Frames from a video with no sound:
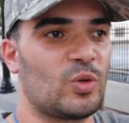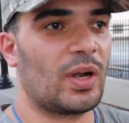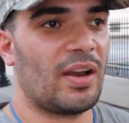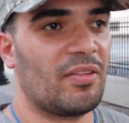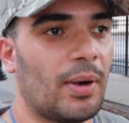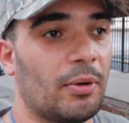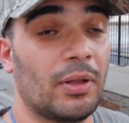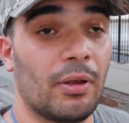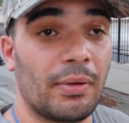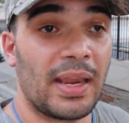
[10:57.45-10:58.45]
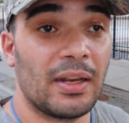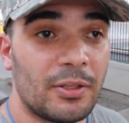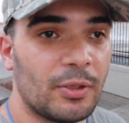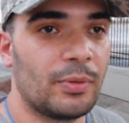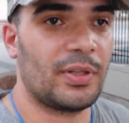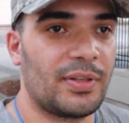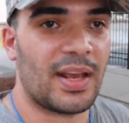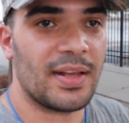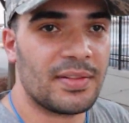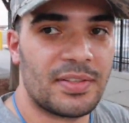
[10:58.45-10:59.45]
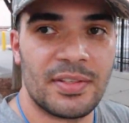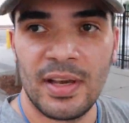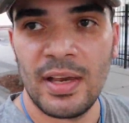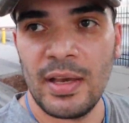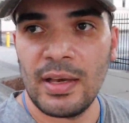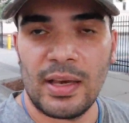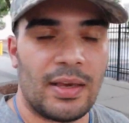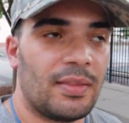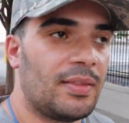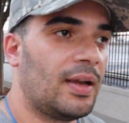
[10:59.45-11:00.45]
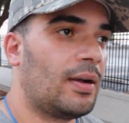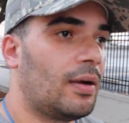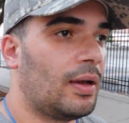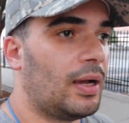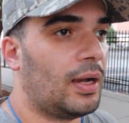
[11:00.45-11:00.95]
where everybody relocated to with their tents and their